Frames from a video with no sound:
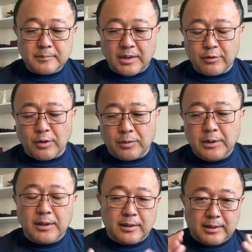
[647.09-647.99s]
So
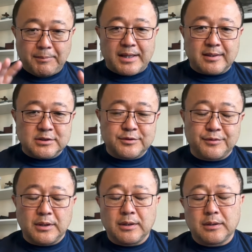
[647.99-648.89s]
the message
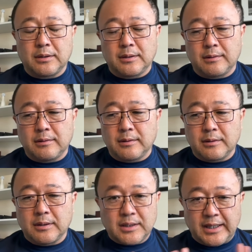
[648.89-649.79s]

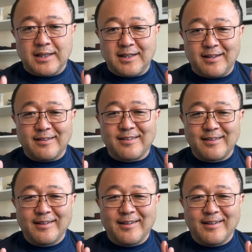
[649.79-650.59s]
again is